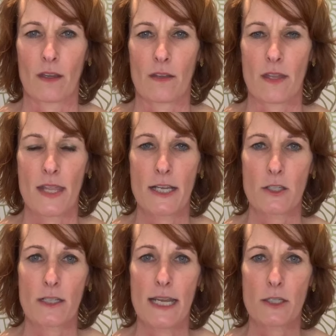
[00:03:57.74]
Then
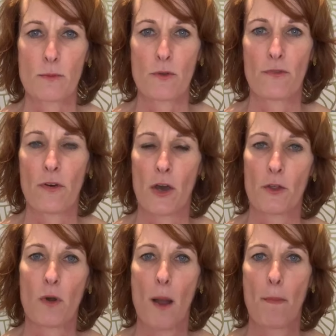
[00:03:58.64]
let's move
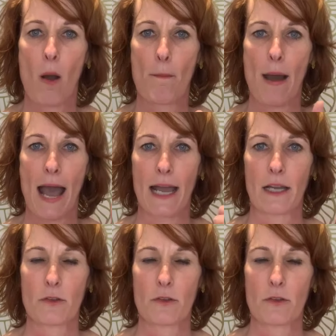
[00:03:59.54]
further up our back.